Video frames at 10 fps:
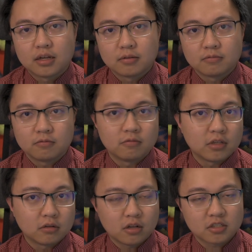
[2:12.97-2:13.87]

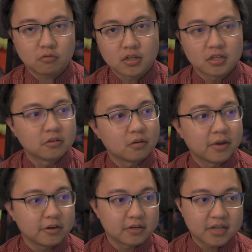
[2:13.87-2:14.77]
They'll also want to know about
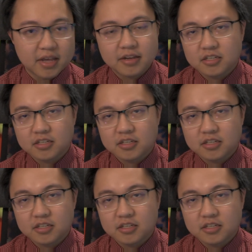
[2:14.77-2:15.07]
your diet,